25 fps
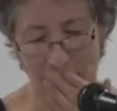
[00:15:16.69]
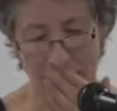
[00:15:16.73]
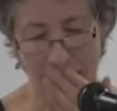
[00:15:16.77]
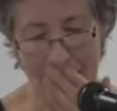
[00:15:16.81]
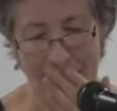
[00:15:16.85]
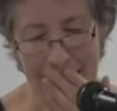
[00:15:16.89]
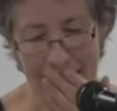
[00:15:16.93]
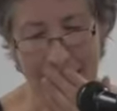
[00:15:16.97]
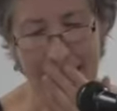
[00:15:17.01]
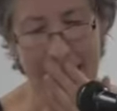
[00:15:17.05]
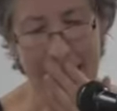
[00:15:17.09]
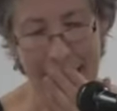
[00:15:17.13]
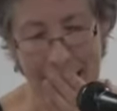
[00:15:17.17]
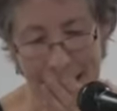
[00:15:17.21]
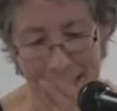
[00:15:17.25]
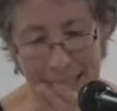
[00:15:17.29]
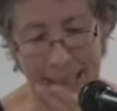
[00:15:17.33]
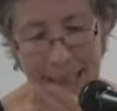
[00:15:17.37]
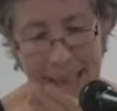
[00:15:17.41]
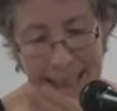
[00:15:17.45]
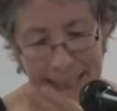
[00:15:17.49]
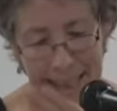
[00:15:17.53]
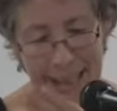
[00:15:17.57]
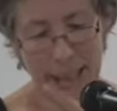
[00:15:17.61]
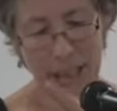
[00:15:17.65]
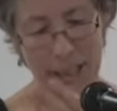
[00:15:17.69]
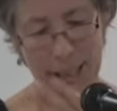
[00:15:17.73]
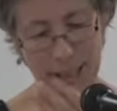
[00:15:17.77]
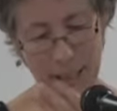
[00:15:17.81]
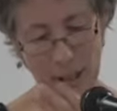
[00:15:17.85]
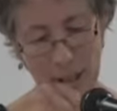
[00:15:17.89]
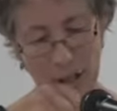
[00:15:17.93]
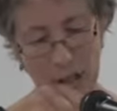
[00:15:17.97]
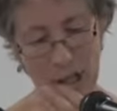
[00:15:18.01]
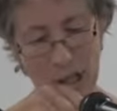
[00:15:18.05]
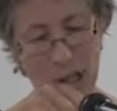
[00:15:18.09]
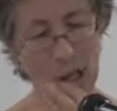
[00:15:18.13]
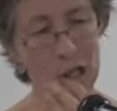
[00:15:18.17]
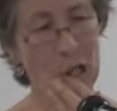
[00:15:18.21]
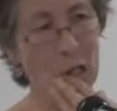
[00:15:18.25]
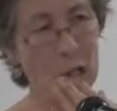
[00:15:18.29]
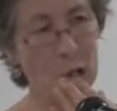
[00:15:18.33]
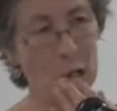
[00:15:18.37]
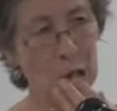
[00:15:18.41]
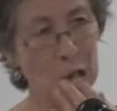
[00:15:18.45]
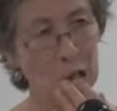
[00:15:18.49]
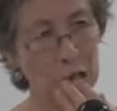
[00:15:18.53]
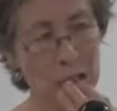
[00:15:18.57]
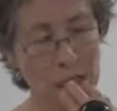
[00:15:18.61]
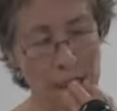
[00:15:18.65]
that does lead to certain
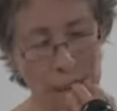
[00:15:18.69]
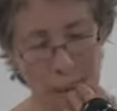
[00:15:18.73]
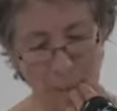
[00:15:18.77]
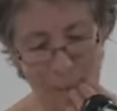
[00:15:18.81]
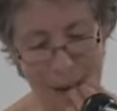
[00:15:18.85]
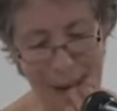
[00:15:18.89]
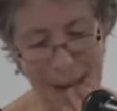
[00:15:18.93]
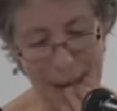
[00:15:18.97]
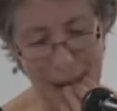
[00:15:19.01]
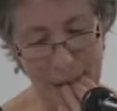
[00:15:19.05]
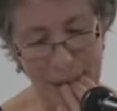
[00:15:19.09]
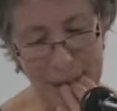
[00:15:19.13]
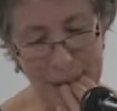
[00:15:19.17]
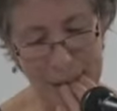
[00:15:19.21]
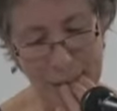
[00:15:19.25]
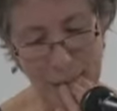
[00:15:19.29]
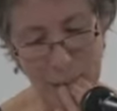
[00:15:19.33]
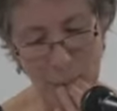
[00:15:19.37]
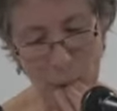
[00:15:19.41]
conclusions about